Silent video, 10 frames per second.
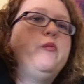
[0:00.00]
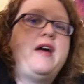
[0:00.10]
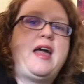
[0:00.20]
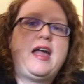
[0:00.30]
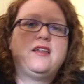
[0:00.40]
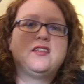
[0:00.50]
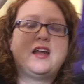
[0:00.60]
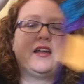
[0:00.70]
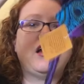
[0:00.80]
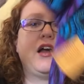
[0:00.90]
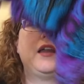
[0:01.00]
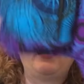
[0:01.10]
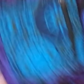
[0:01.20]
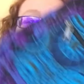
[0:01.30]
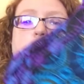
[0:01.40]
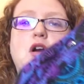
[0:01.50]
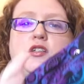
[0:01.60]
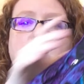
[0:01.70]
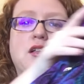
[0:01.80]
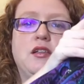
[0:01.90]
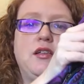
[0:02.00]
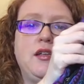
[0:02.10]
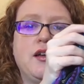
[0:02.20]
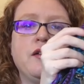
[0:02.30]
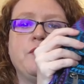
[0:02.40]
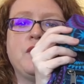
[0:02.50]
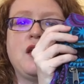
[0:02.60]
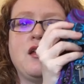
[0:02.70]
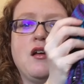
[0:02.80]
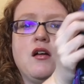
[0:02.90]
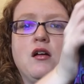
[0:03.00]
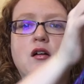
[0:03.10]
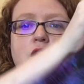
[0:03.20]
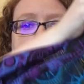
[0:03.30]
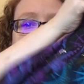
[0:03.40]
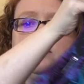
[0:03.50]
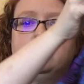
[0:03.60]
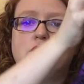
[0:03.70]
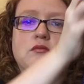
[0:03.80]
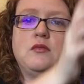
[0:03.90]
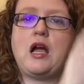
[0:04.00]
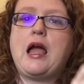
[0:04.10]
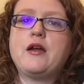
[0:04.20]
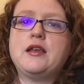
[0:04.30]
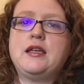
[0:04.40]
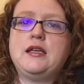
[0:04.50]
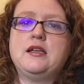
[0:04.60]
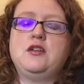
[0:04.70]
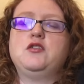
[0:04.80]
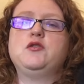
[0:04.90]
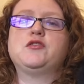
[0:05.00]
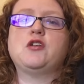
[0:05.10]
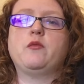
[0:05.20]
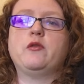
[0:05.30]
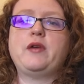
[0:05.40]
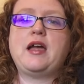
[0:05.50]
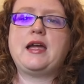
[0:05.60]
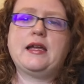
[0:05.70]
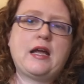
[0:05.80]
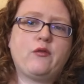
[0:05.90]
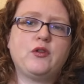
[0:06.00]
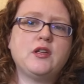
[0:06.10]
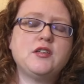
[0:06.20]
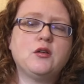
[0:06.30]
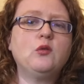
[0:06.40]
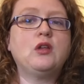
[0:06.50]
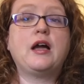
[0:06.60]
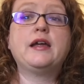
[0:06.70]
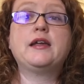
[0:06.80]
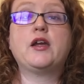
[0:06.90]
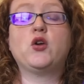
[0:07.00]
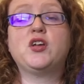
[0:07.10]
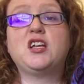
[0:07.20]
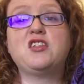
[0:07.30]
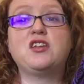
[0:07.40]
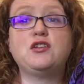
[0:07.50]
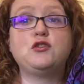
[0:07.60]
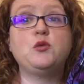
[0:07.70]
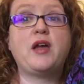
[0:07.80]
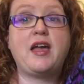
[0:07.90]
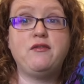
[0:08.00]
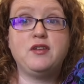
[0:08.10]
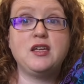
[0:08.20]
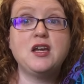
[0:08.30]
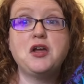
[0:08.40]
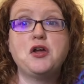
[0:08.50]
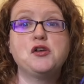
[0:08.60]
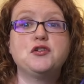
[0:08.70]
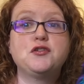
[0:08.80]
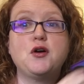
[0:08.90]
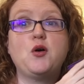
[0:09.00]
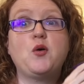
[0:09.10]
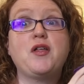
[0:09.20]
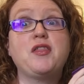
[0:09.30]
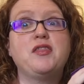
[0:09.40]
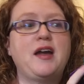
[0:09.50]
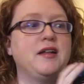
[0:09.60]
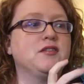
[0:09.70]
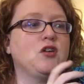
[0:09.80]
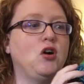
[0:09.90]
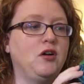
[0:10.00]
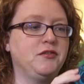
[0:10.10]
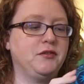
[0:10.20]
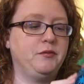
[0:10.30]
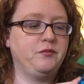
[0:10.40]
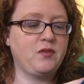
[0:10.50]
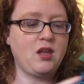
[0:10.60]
bag that I got at Project Lydia. I needed a new summer bag, and I really don't like carrying anything too heavy, so that's awesome.